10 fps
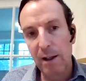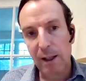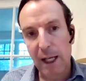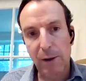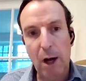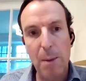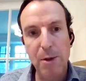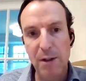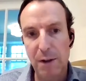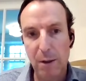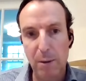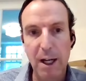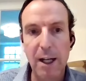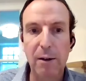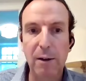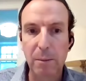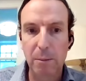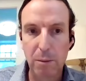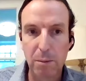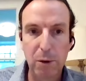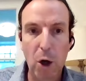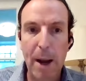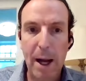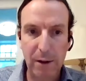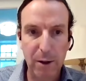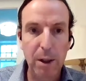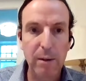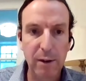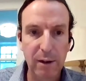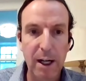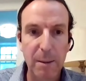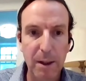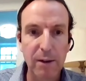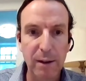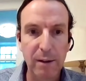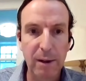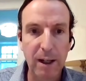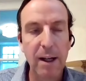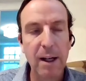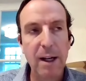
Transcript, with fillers: collect their options and their retainer and go back to their previous line of business, right?